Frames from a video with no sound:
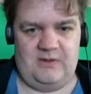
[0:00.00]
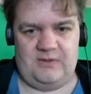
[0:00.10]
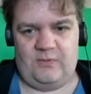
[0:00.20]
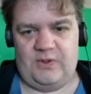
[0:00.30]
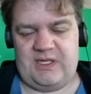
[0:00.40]

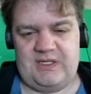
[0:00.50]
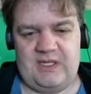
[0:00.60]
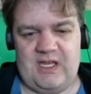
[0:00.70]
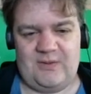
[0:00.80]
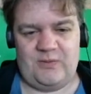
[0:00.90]
Voice acting
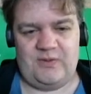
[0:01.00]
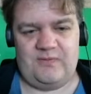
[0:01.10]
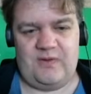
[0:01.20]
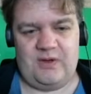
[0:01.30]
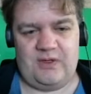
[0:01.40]
in games was a
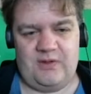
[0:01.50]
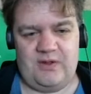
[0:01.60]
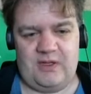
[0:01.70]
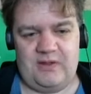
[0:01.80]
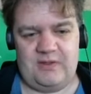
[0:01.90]
very new
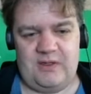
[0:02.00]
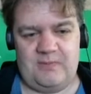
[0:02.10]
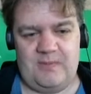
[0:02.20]
thing at the time.